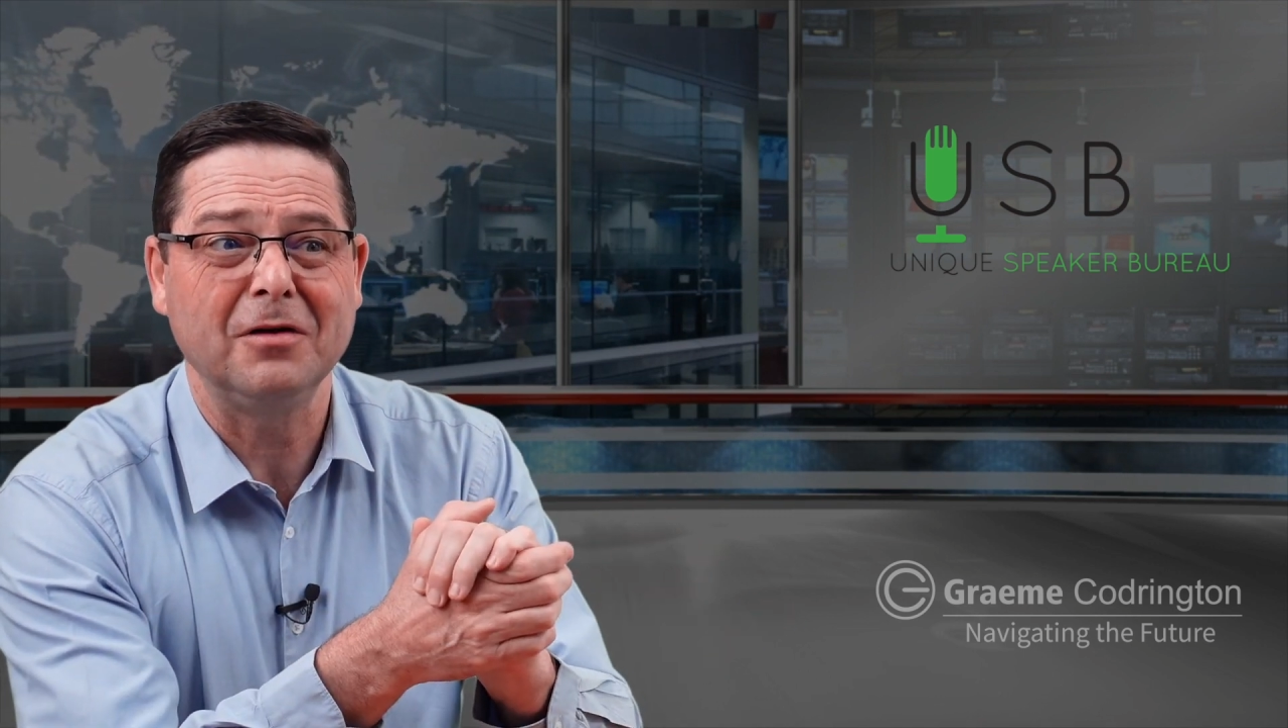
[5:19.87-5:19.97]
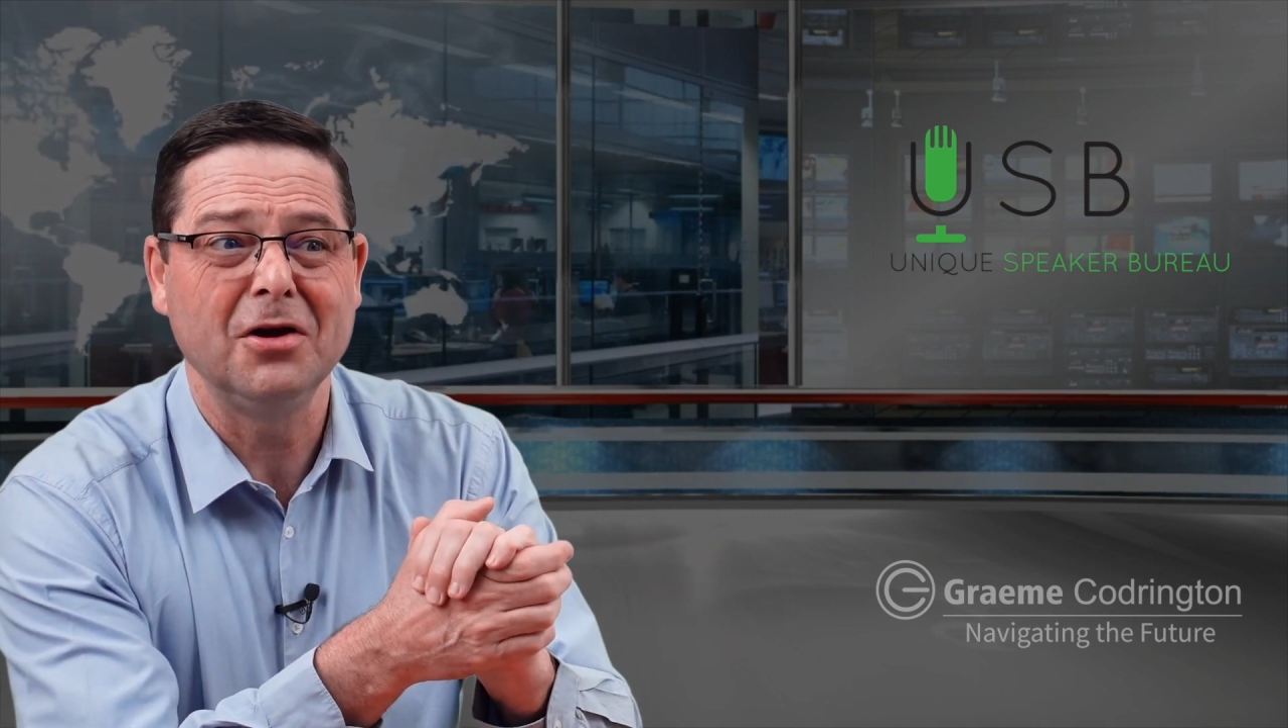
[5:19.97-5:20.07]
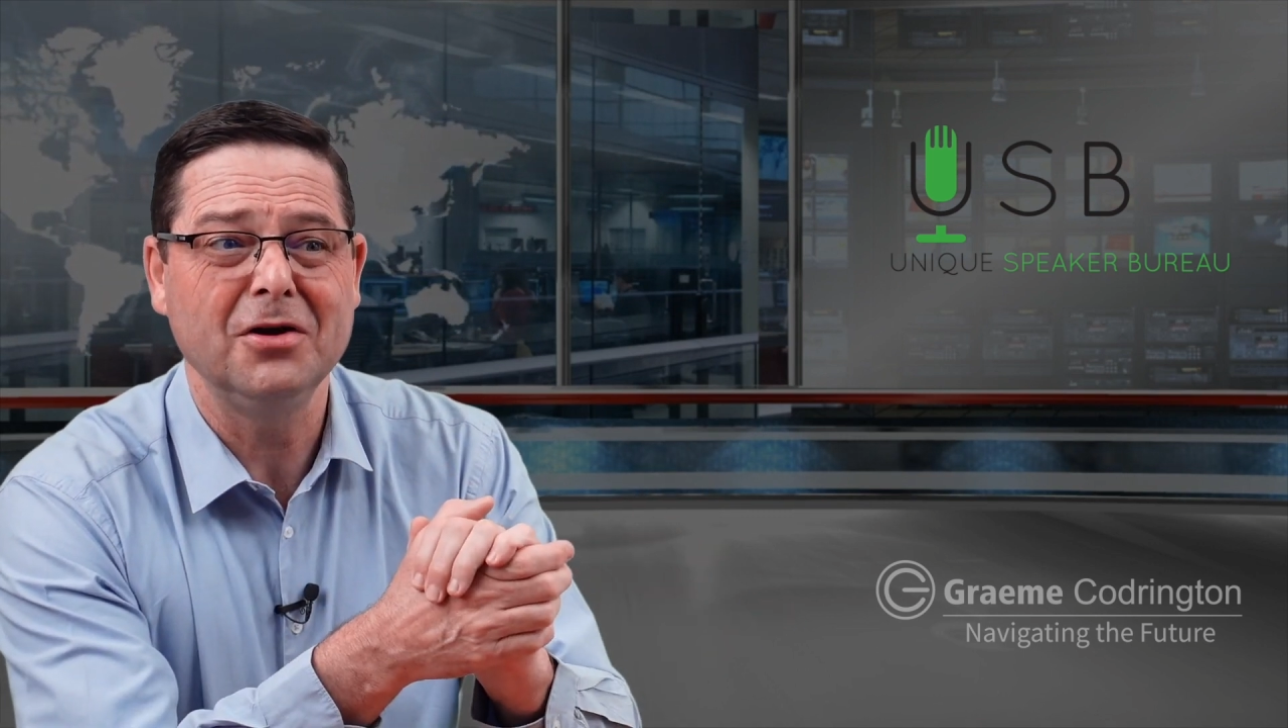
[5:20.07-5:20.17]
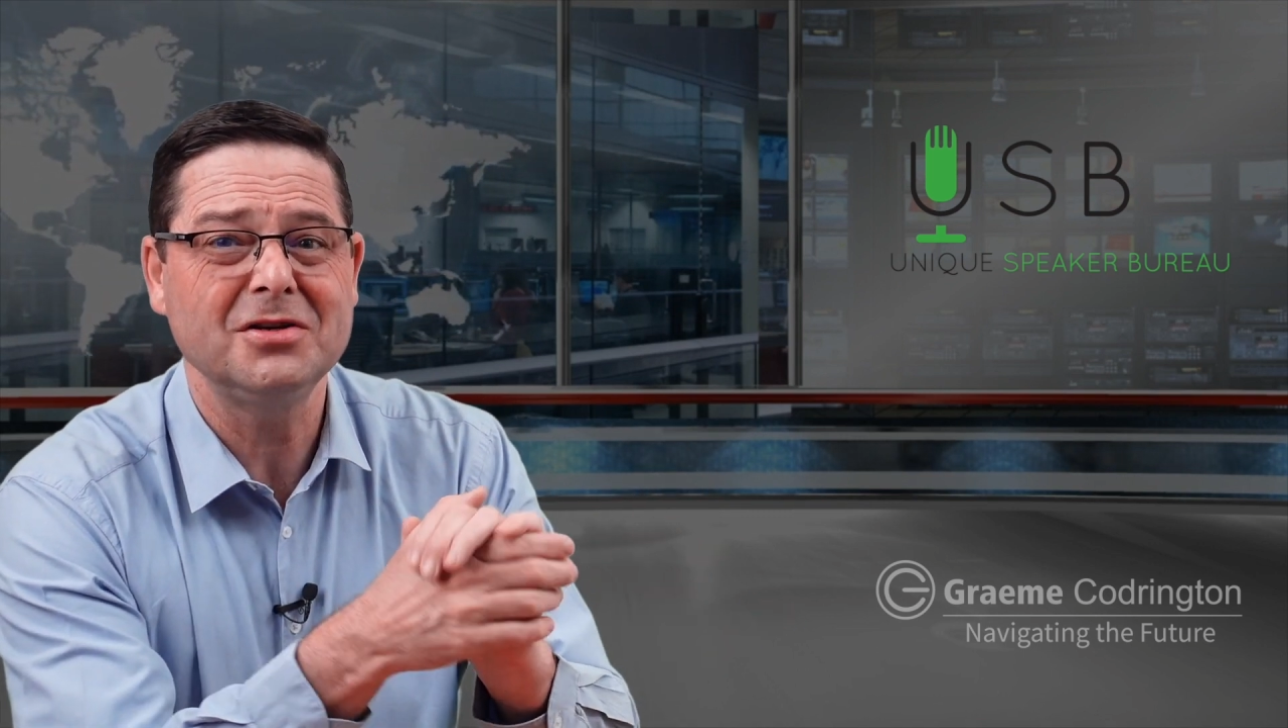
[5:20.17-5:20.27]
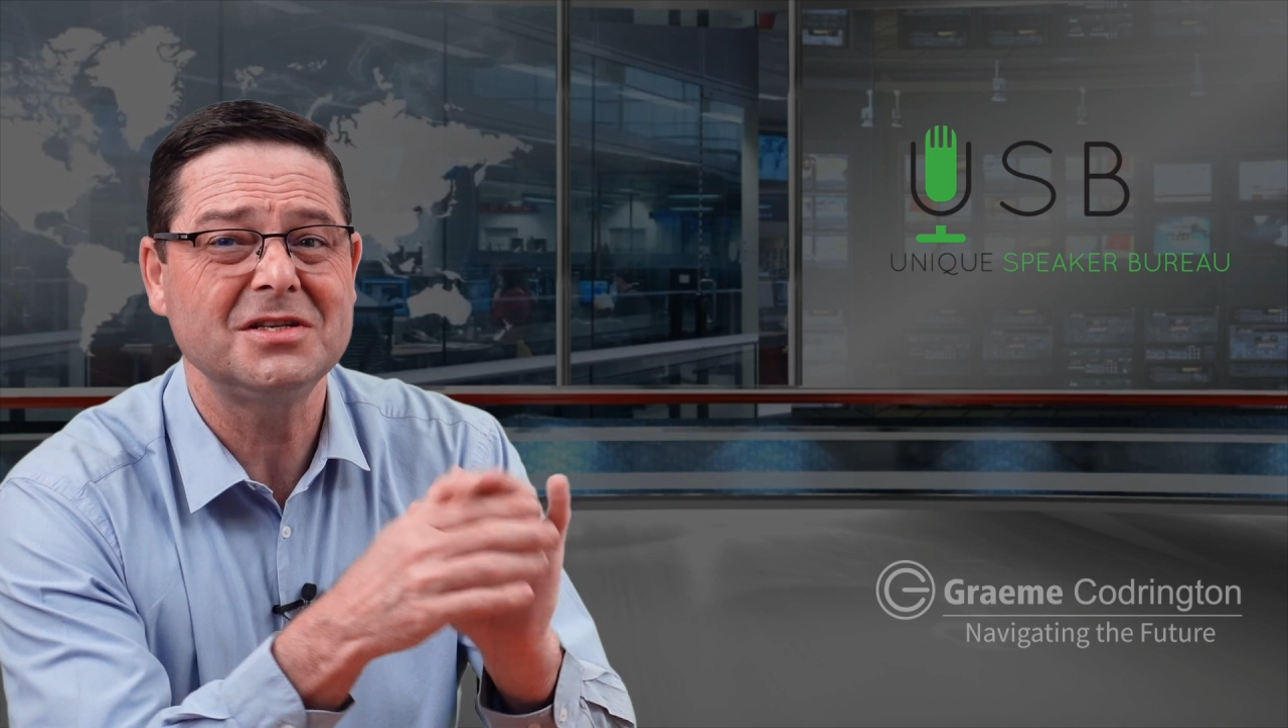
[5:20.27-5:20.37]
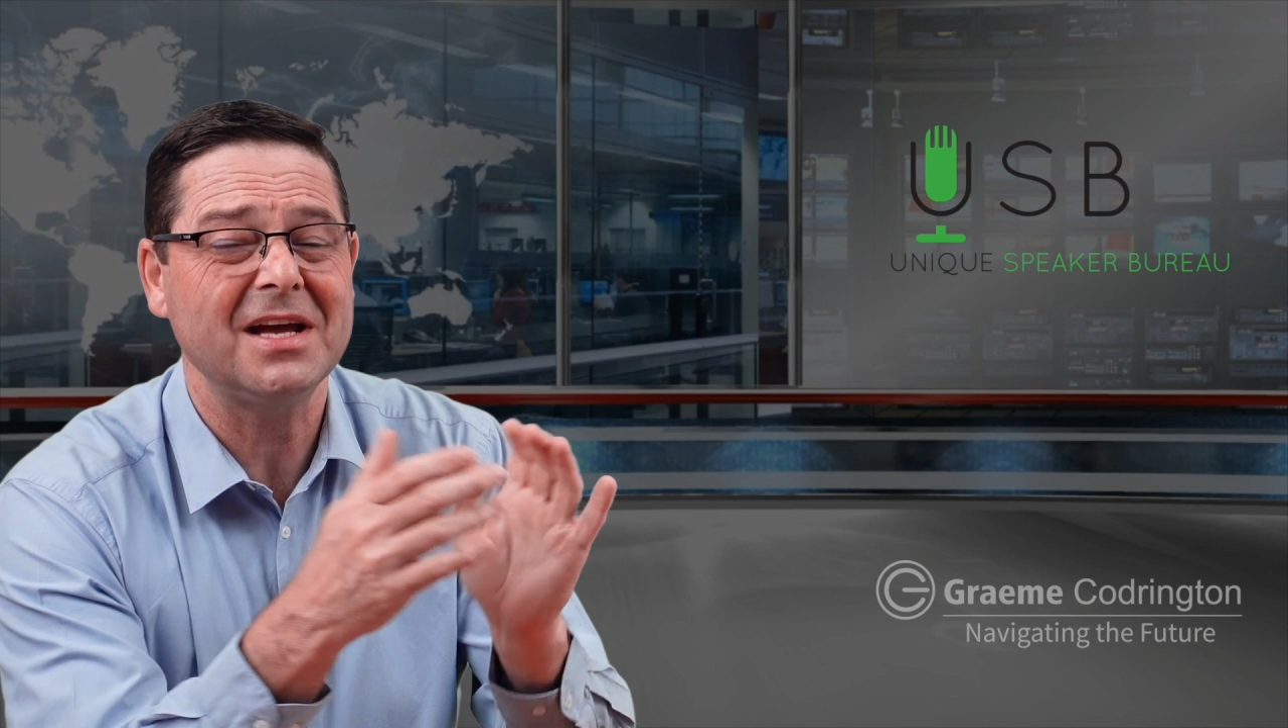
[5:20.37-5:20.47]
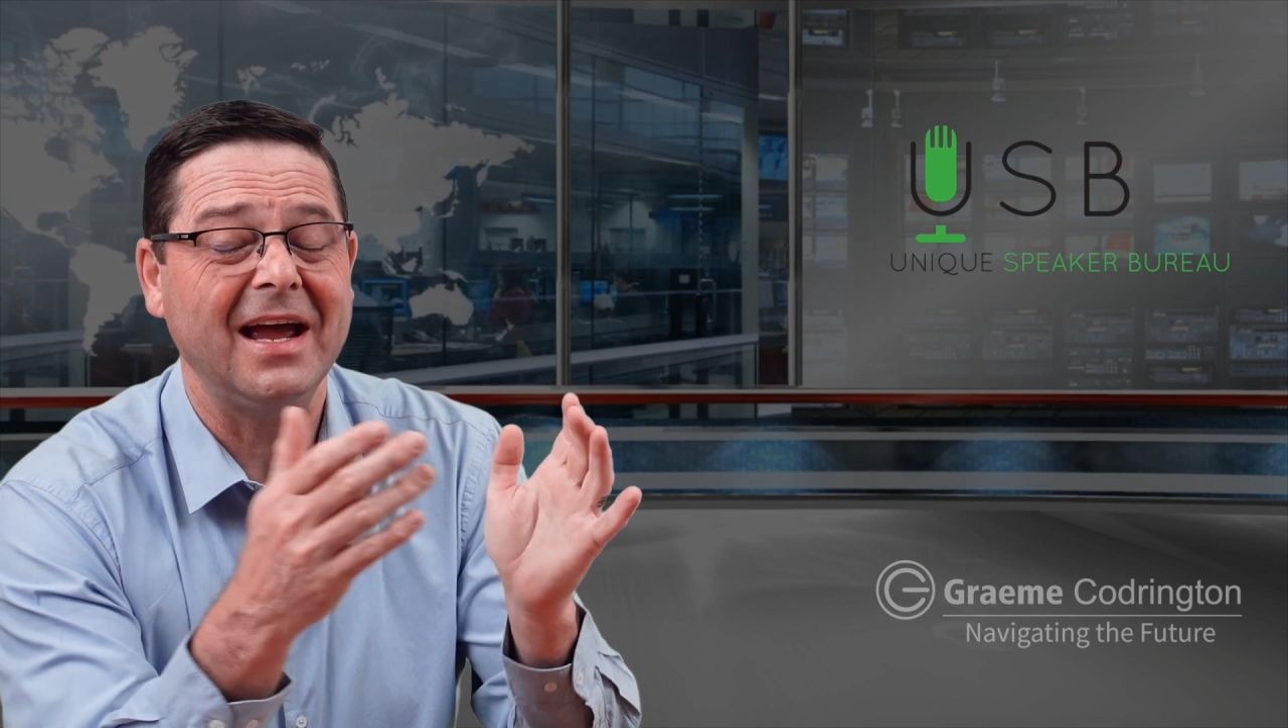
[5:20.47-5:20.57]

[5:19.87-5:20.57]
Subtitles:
learned